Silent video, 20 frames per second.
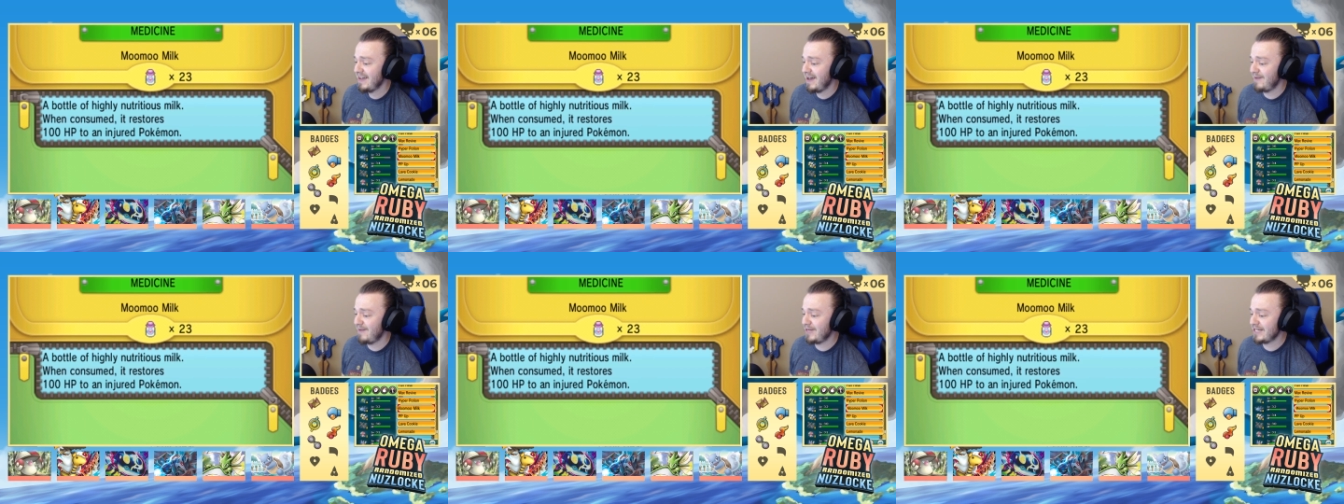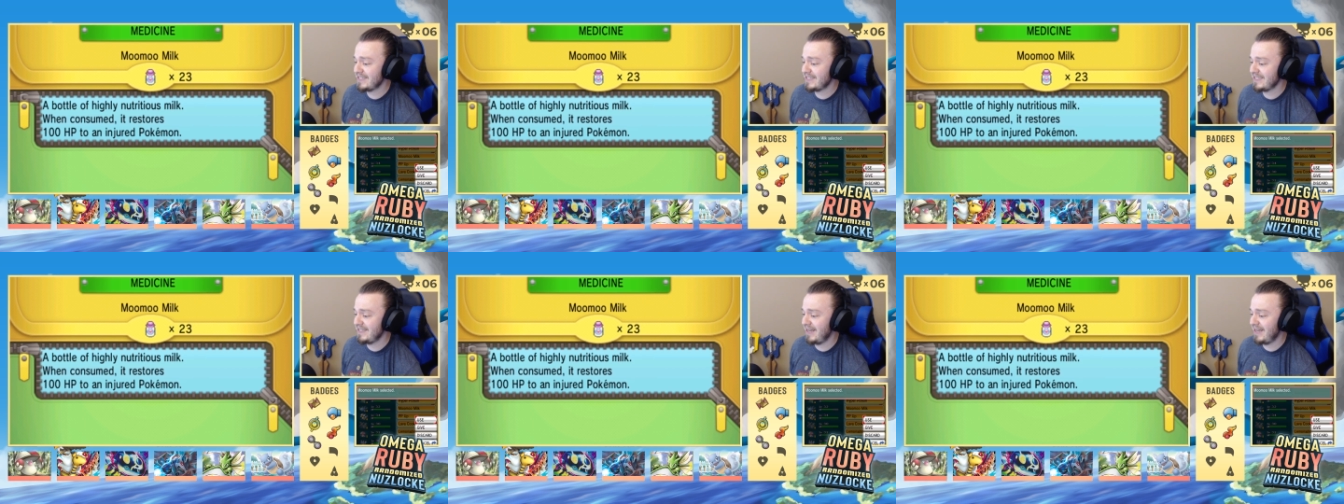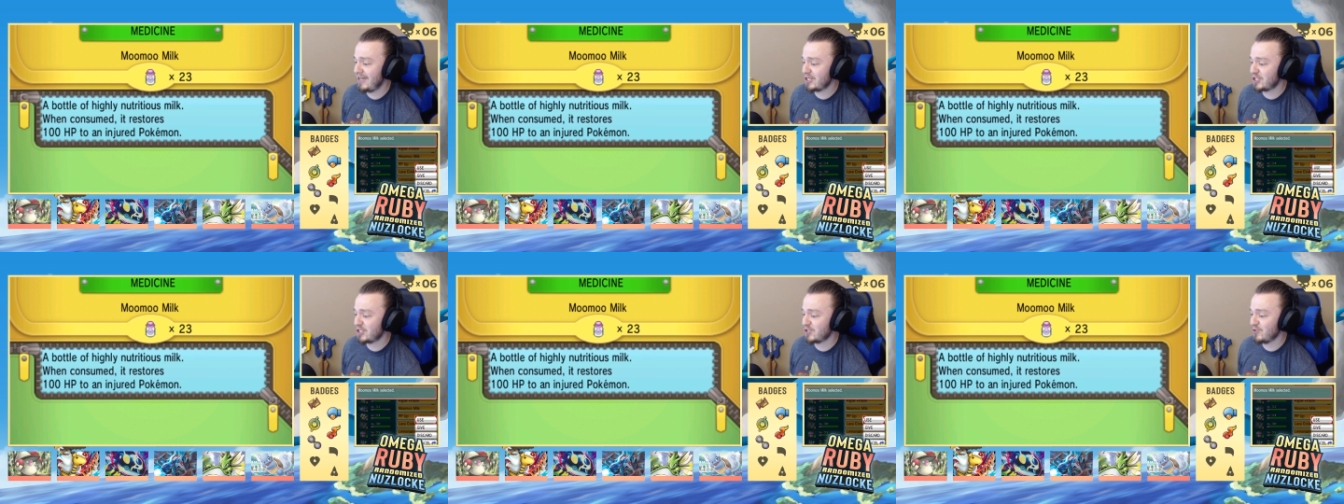I'm honestly
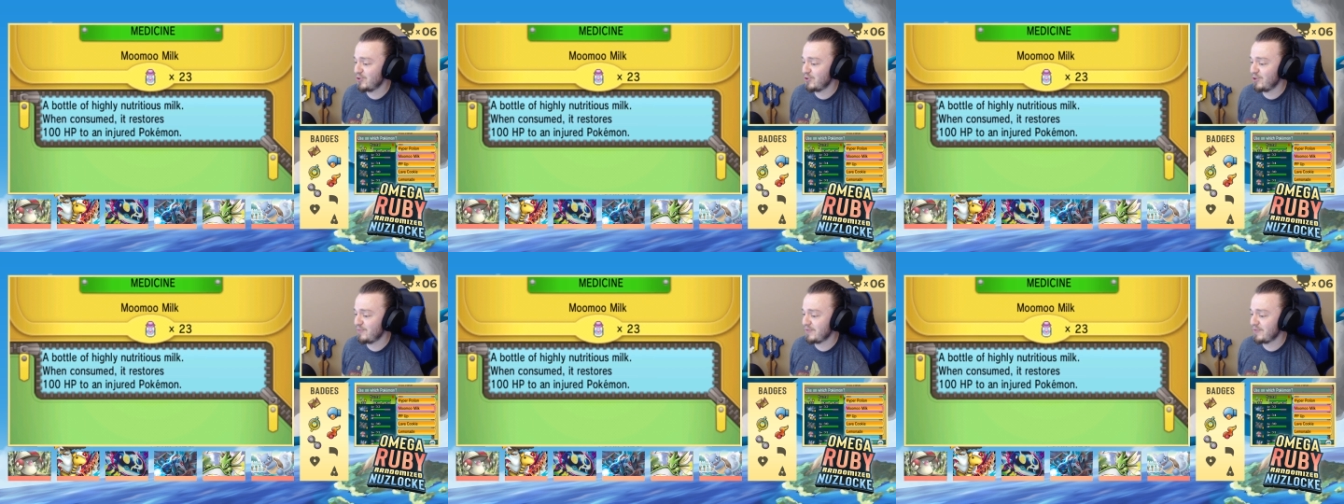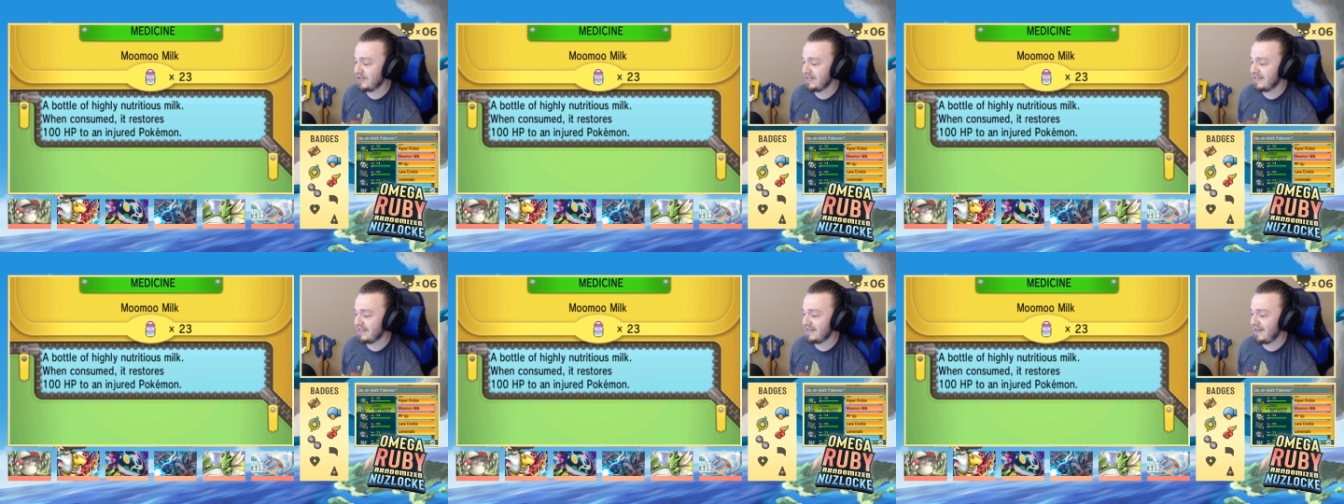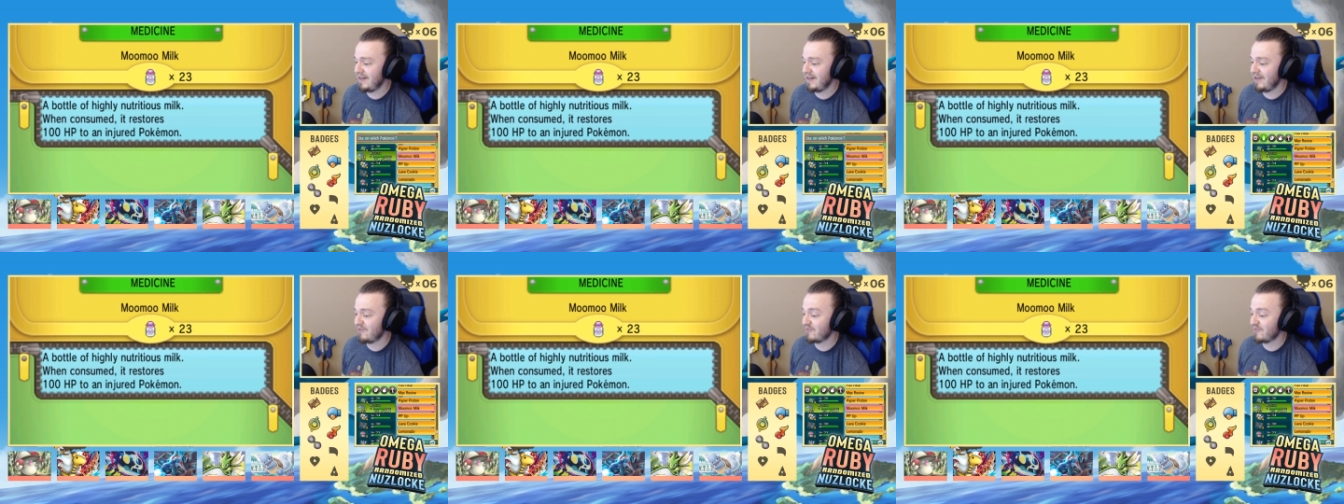not sure, but
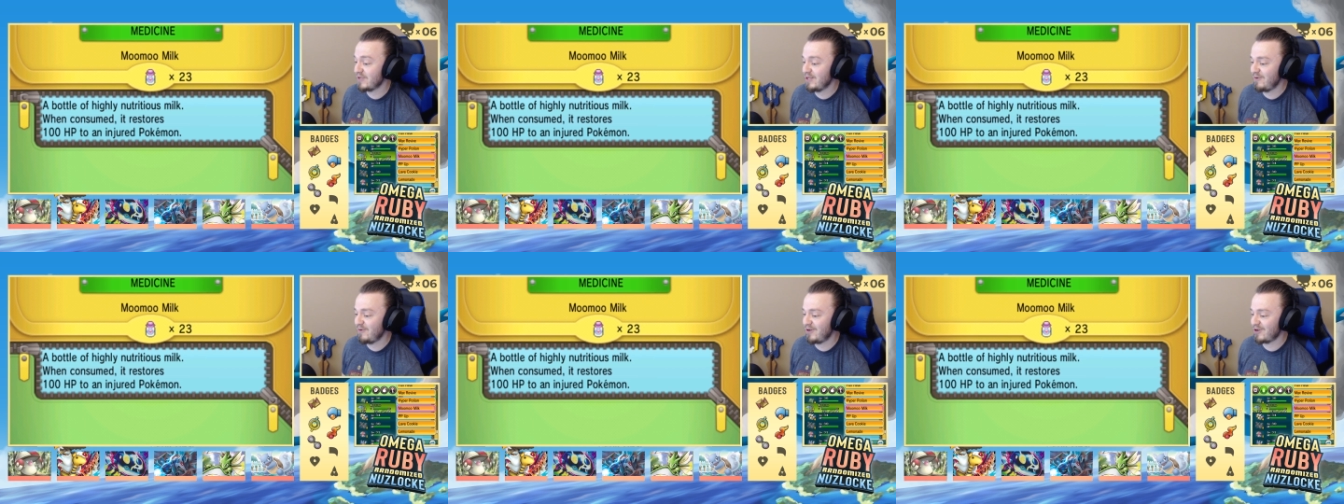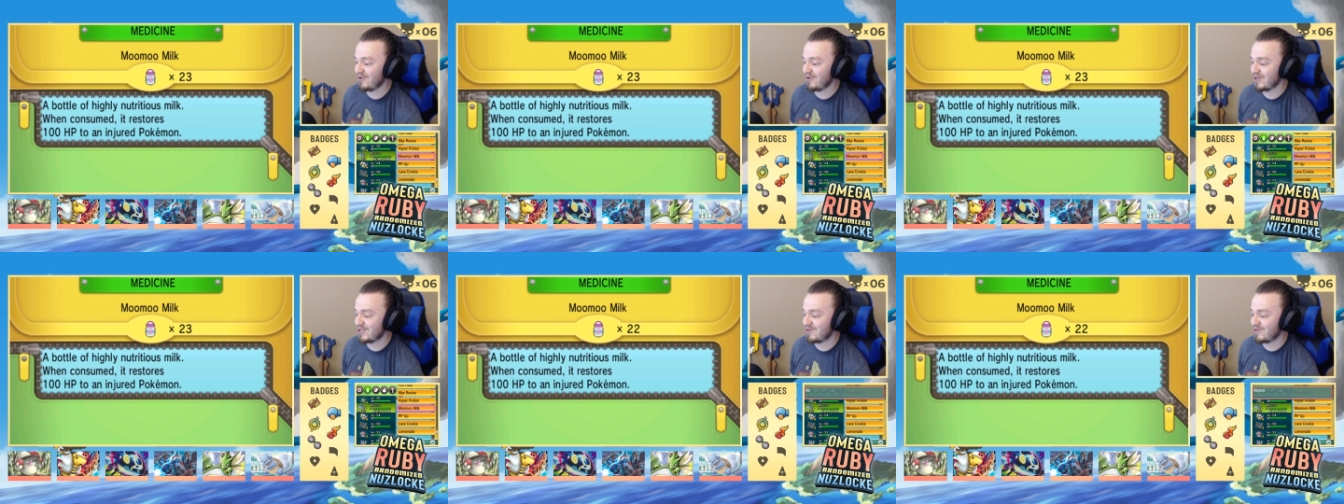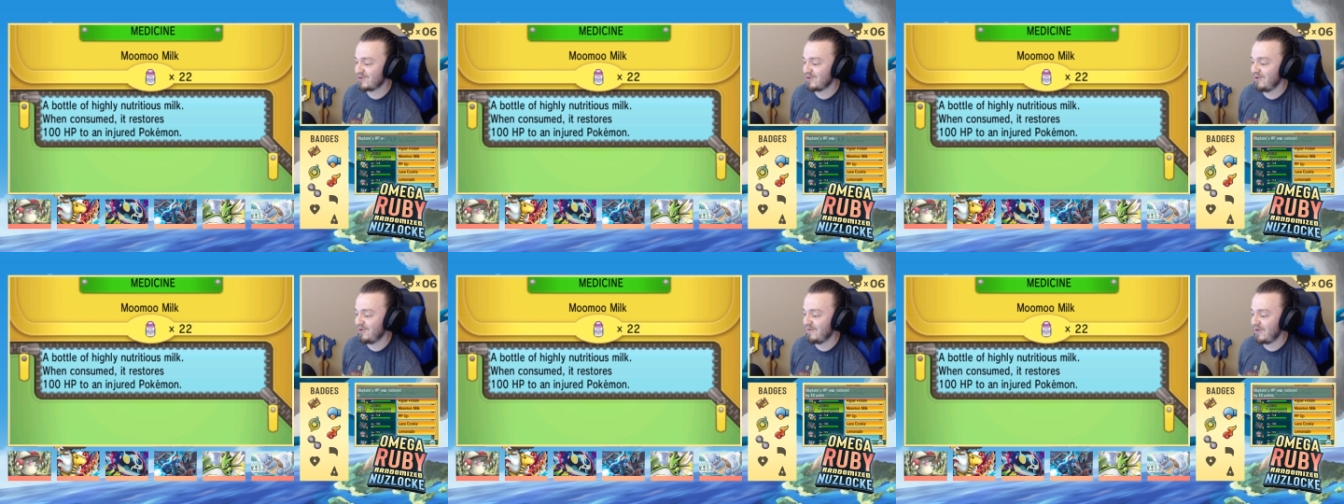I really want
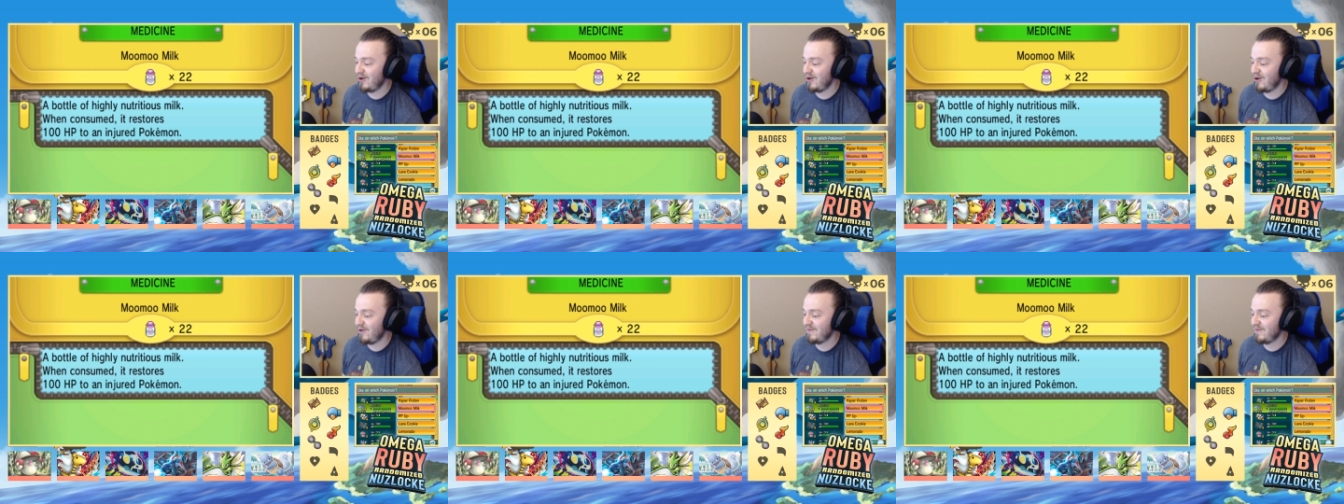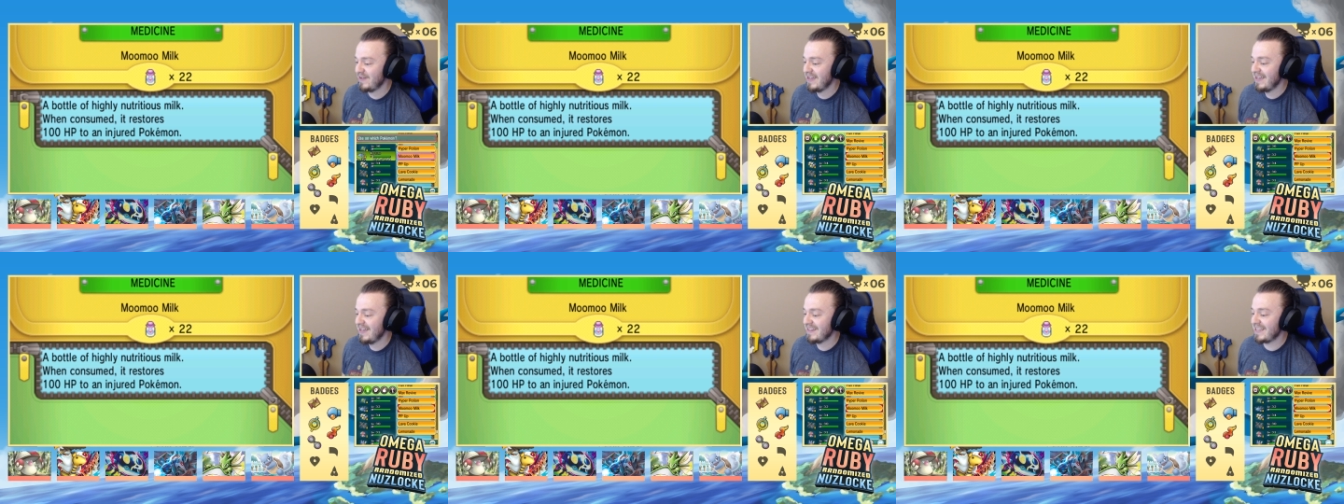Crystal to evolve.